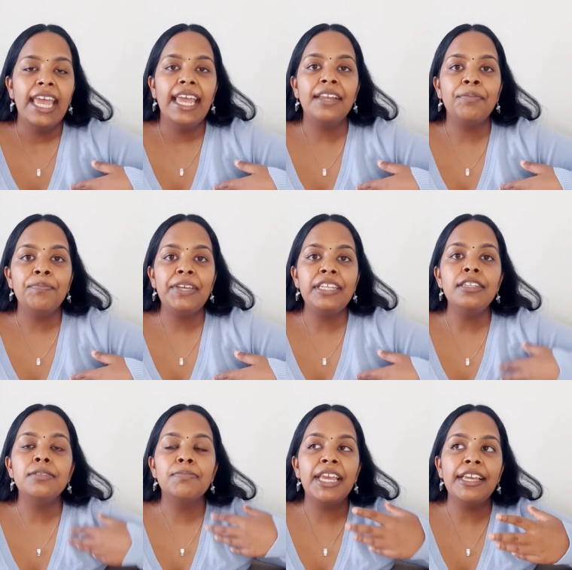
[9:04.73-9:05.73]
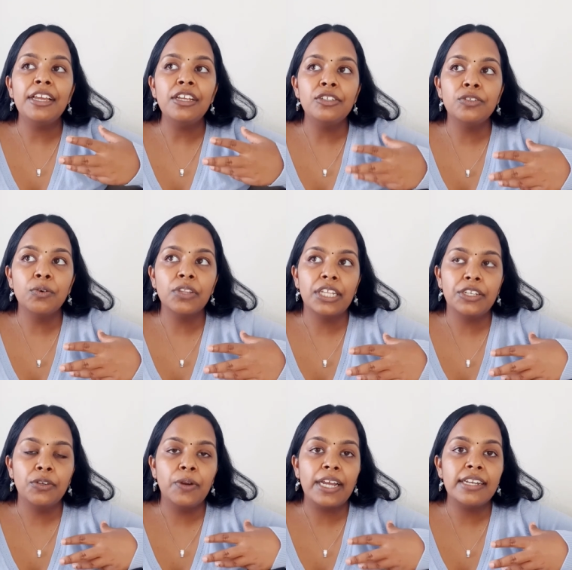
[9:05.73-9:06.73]
It means making sure that
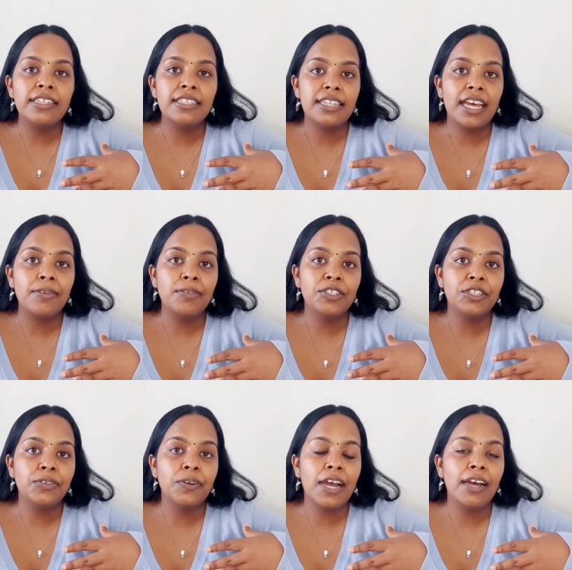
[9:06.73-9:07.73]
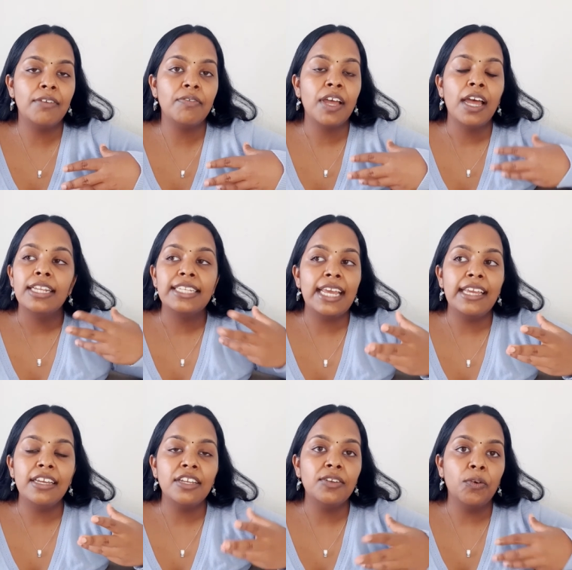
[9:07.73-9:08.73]
you understand what you have
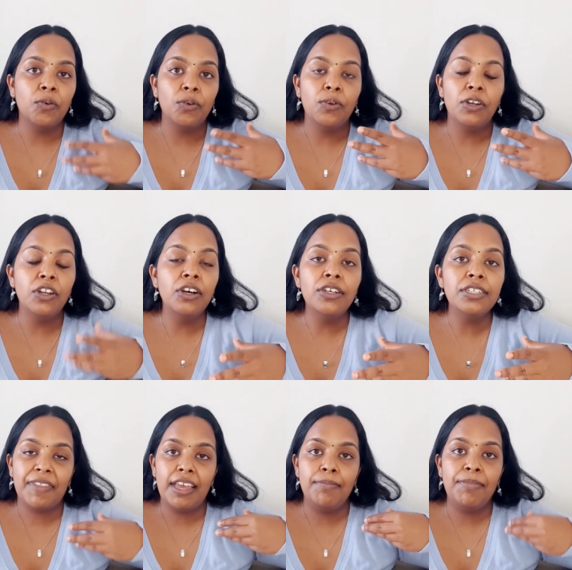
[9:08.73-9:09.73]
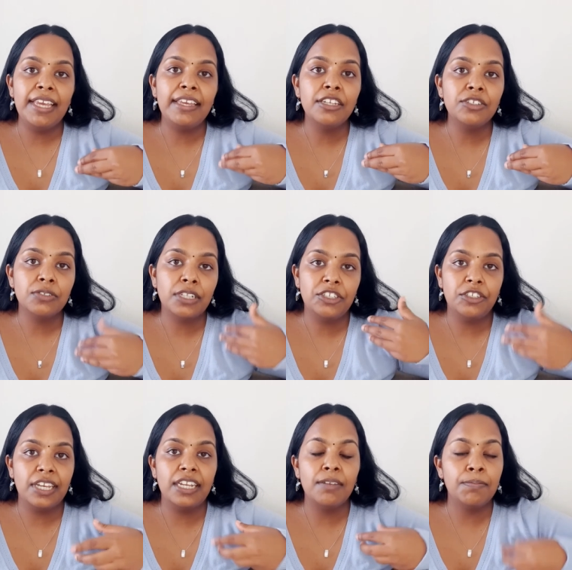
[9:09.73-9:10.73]
taken or learned and making sure that you
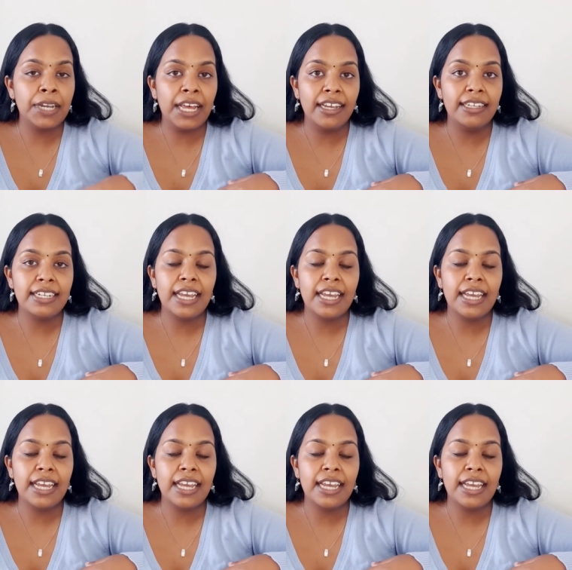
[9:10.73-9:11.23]
can apply it.